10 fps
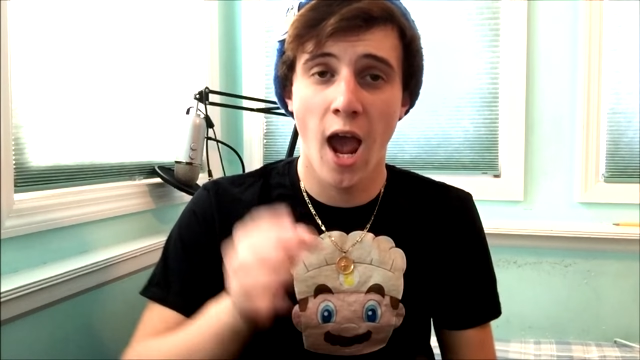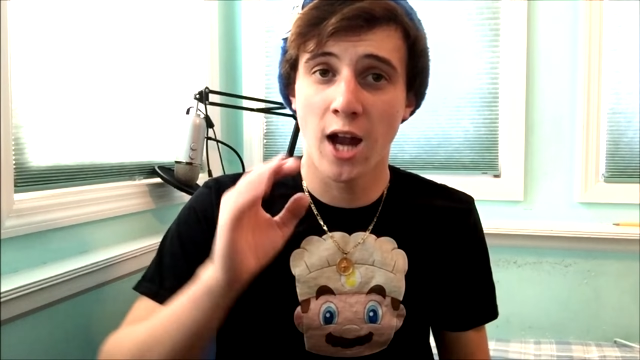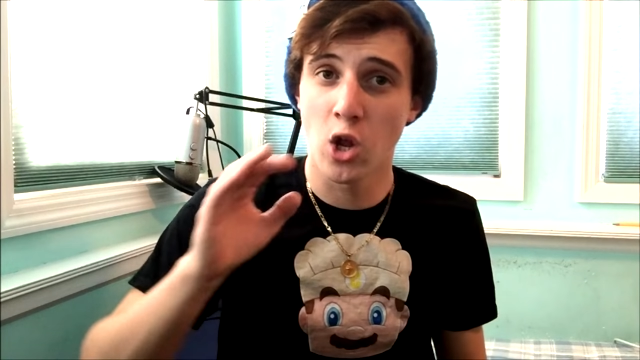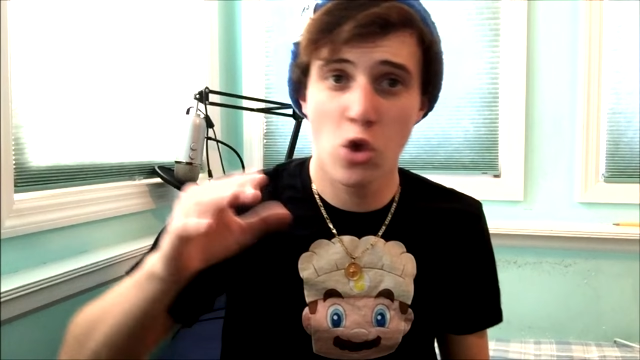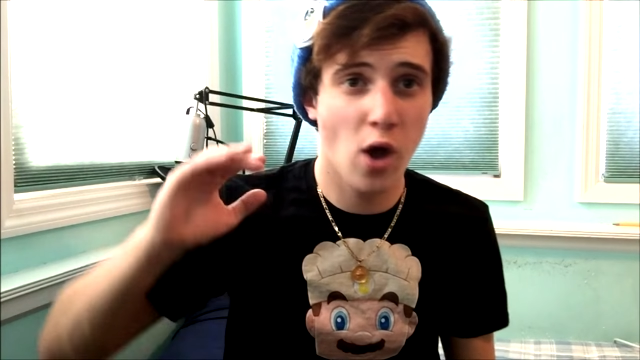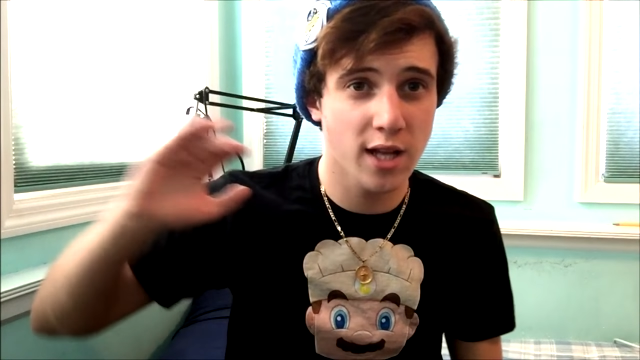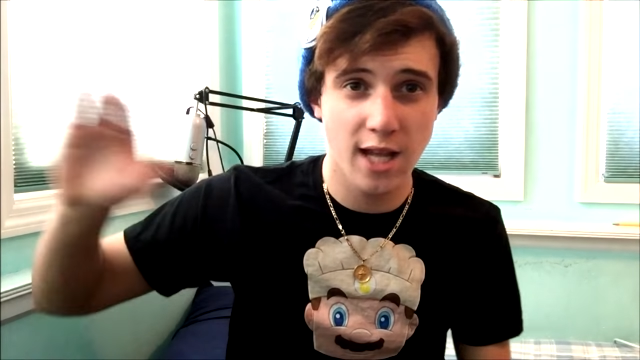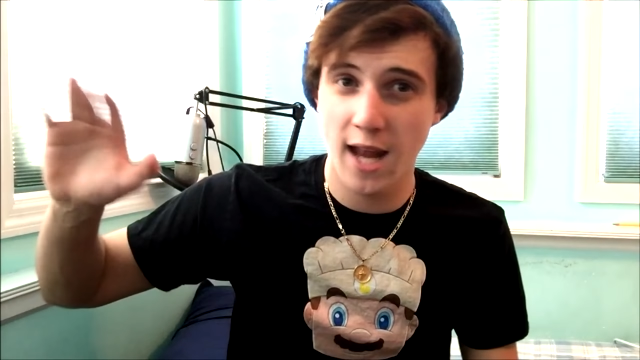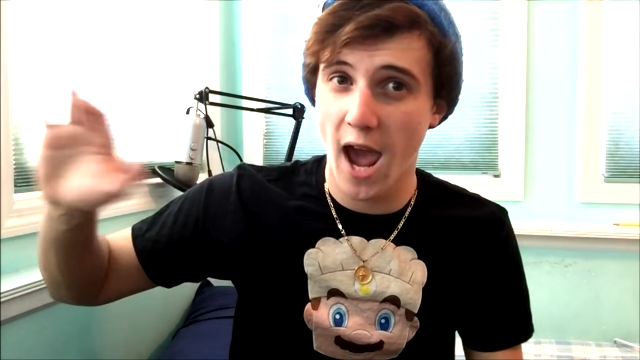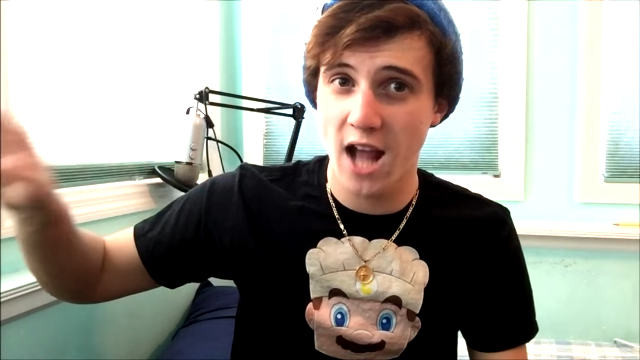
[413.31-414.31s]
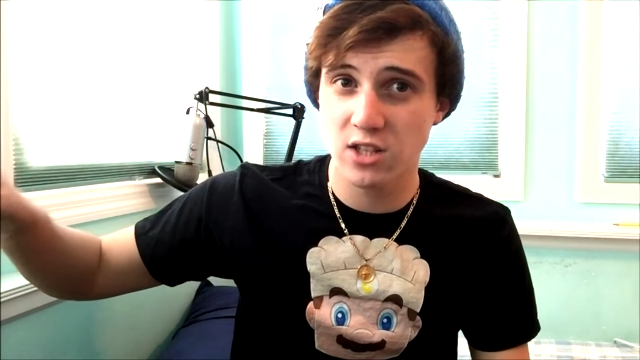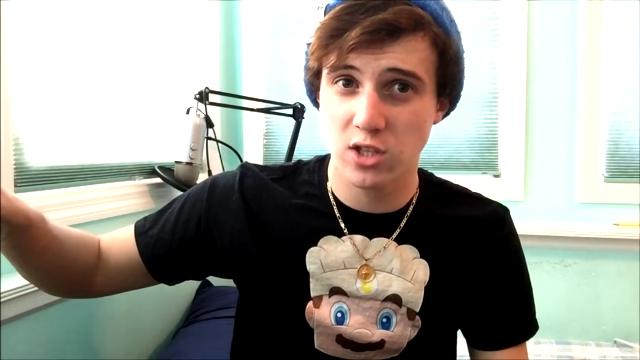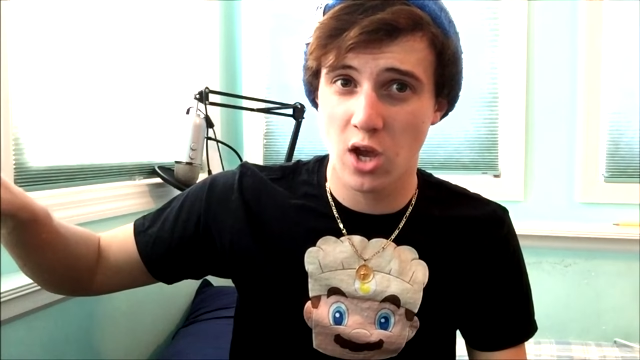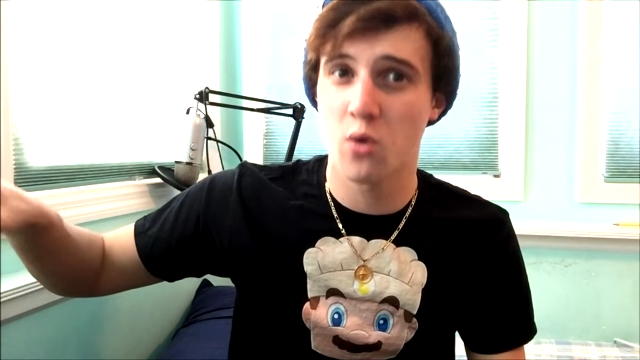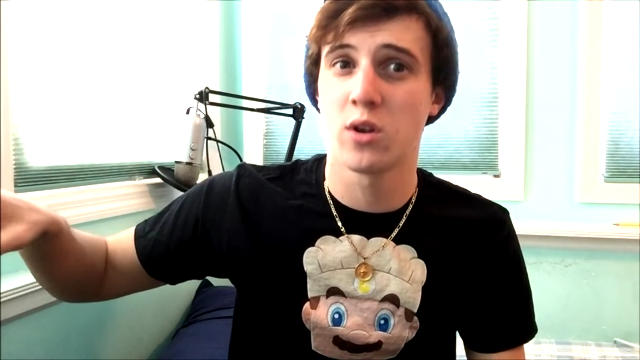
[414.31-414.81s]
I know you guys had
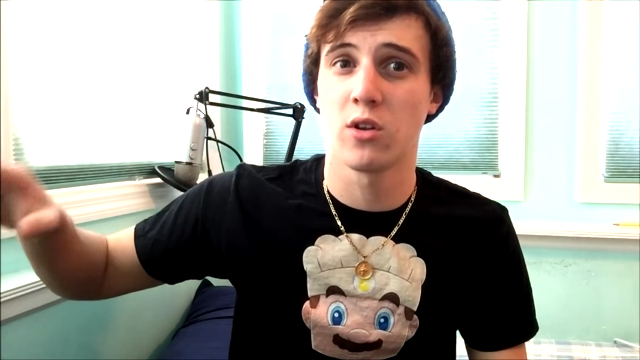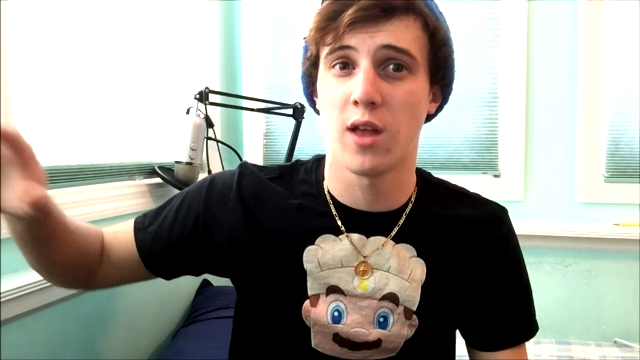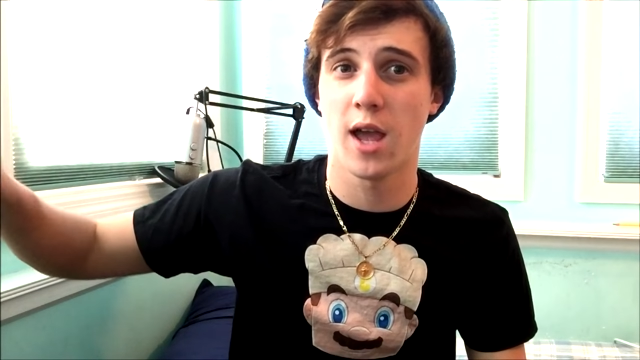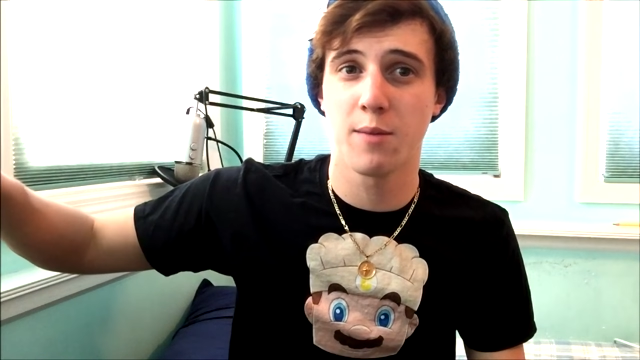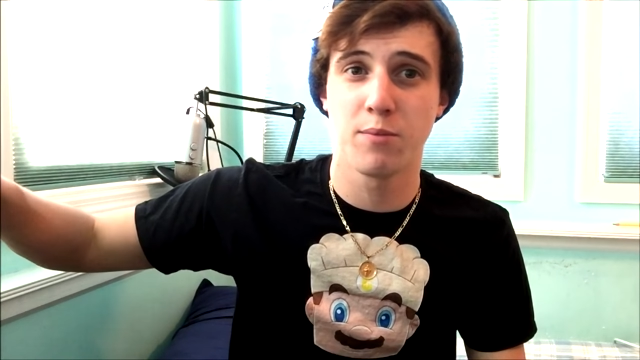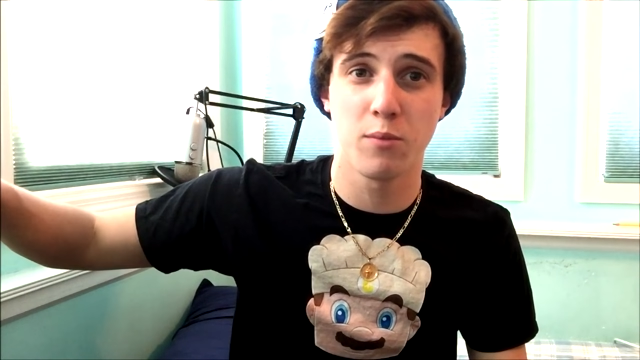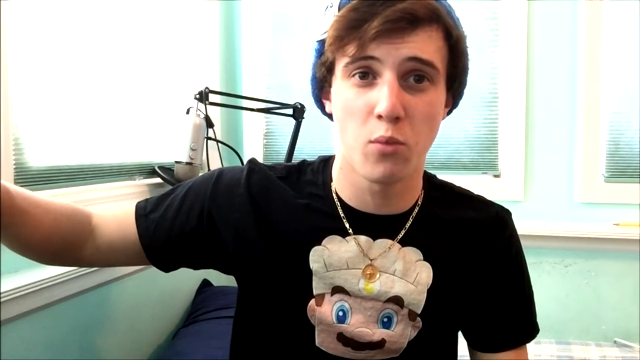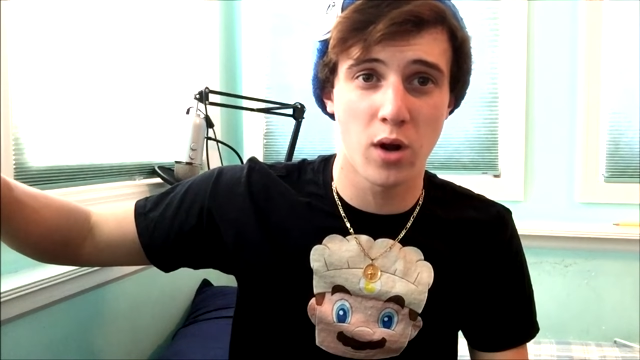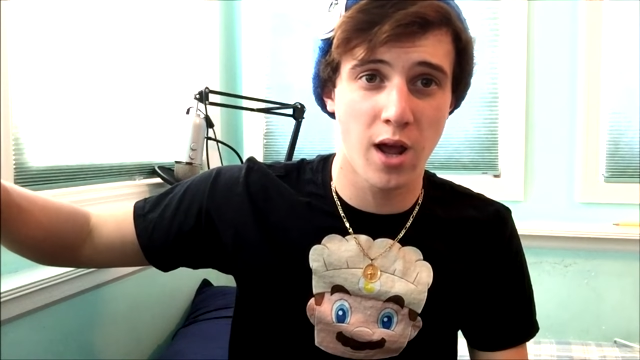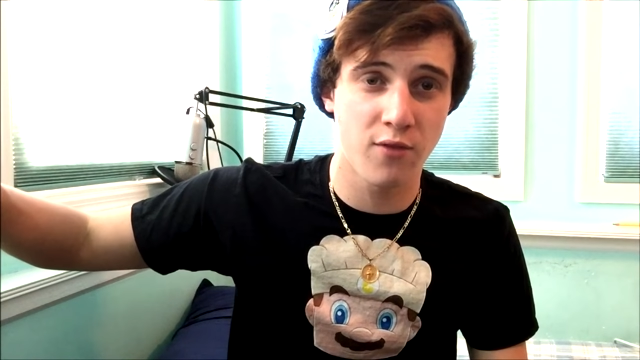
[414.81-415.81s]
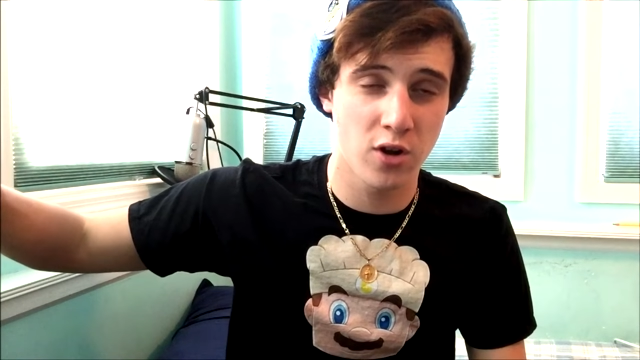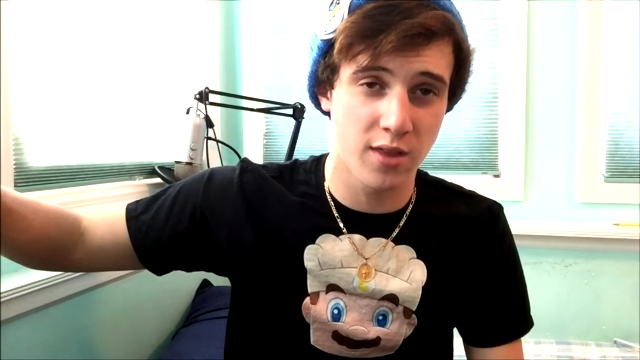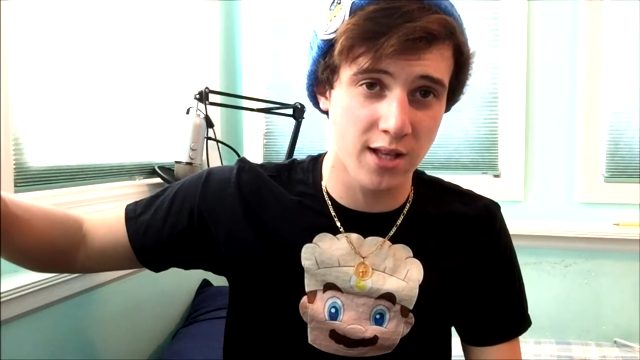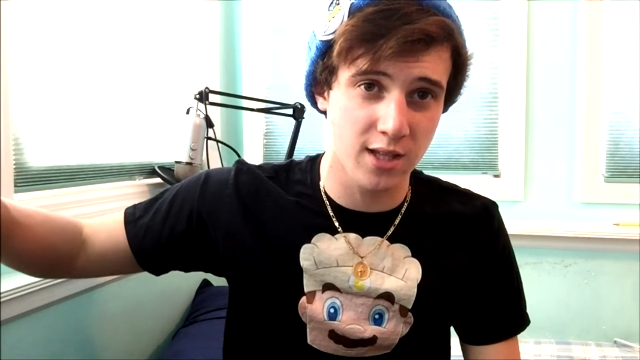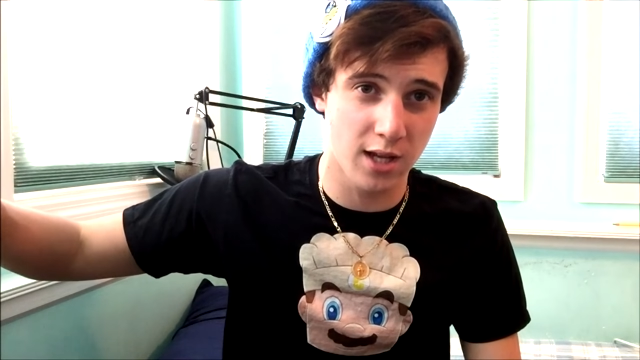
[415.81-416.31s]
Atso and you're like, whatever,
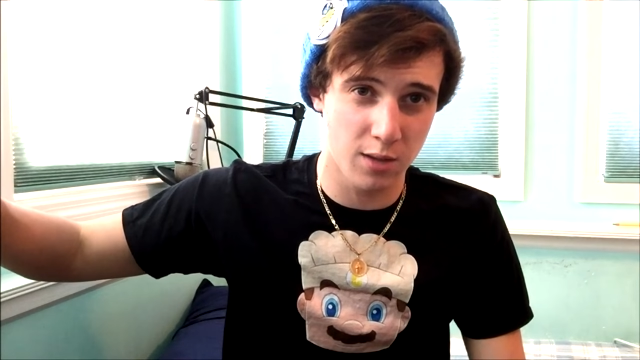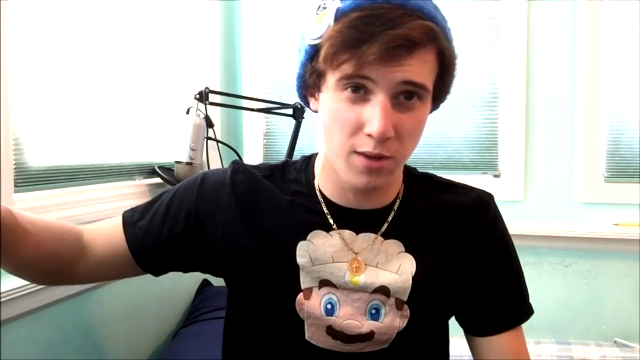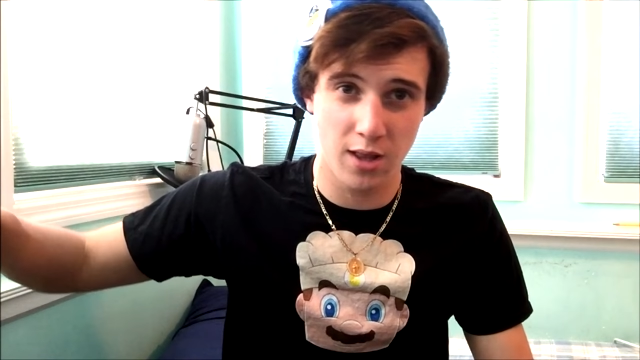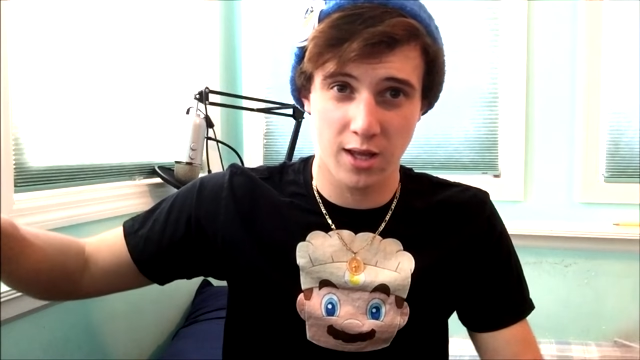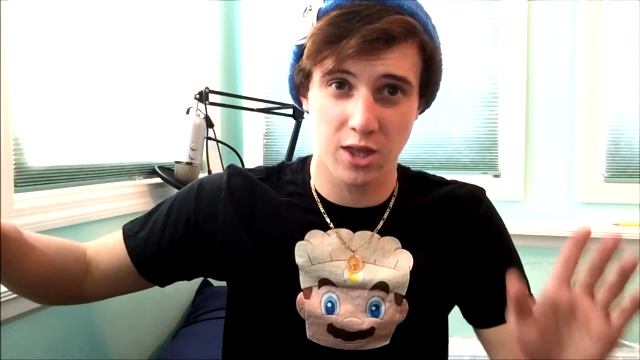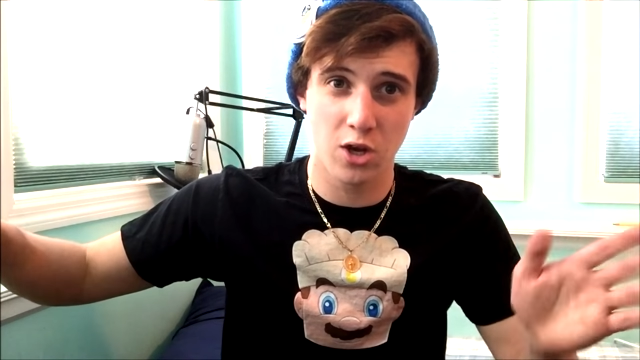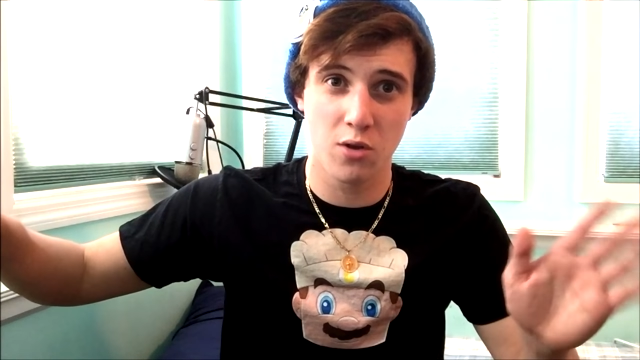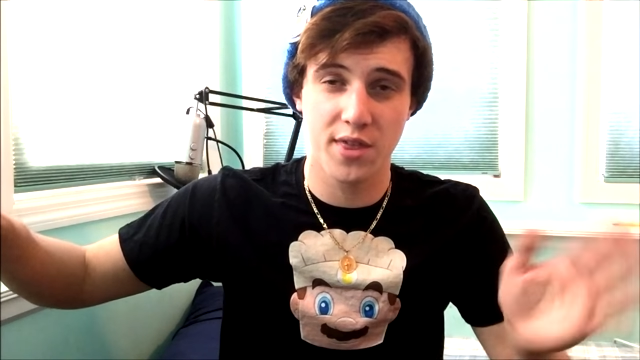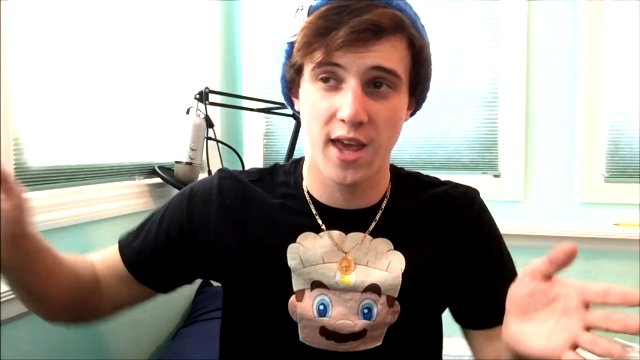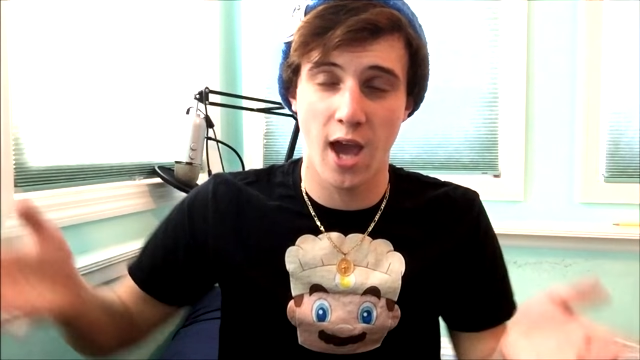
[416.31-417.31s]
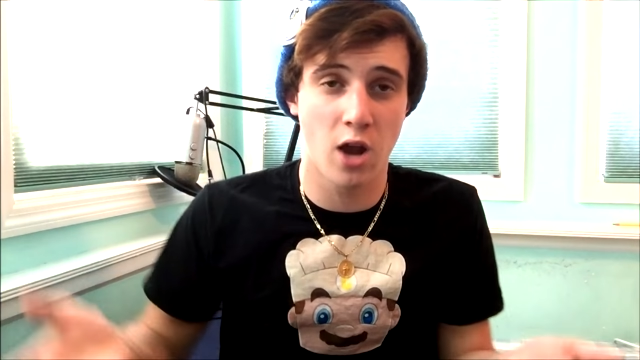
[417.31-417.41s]
that's like going to be like the new thing.